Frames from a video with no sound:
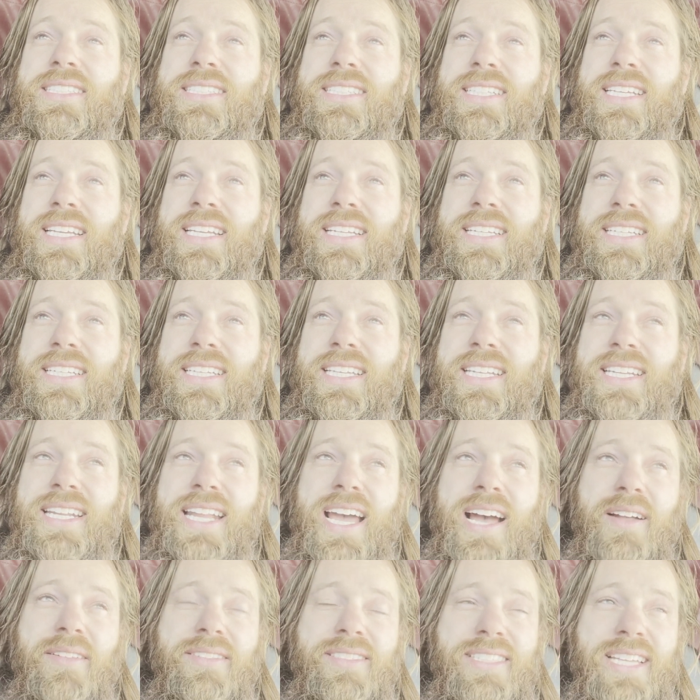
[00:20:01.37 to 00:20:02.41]
and get
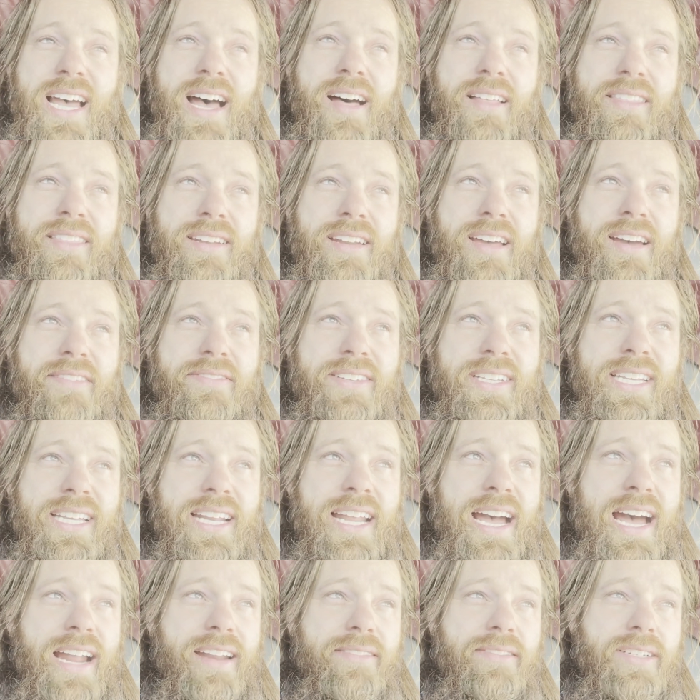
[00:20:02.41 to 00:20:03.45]
down south enough to get
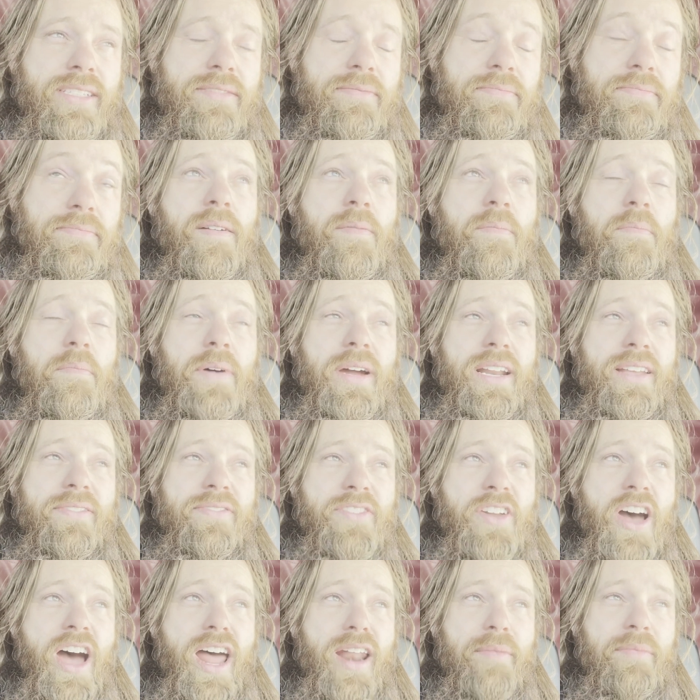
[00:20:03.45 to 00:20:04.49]
out of it. But if
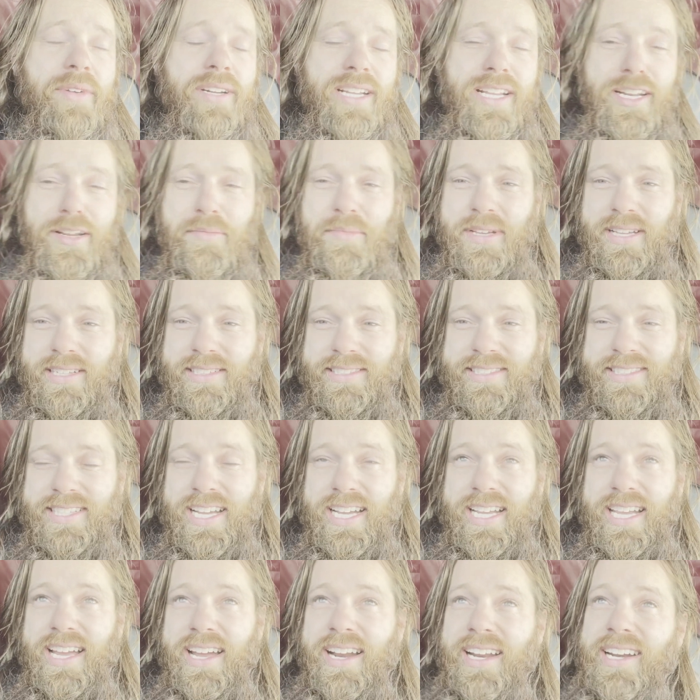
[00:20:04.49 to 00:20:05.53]
not, I'm gonna end up getting
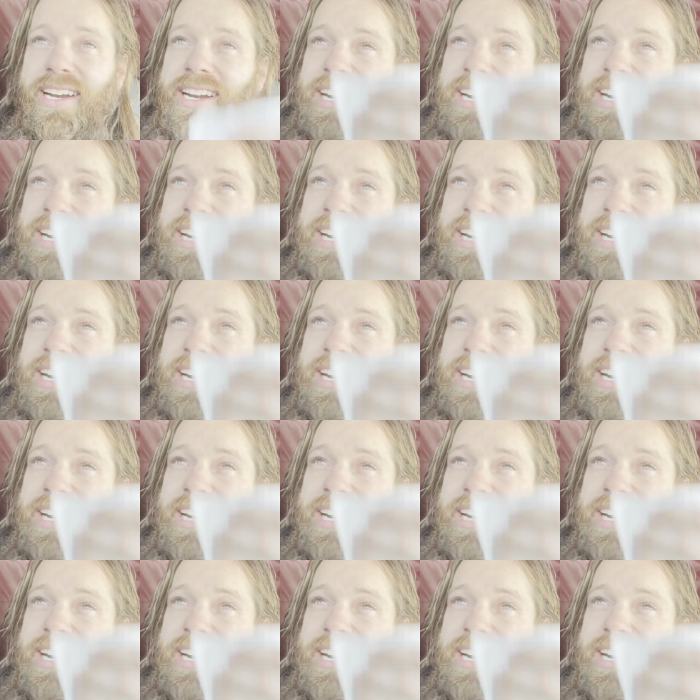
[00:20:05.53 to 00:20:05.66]
stuck out here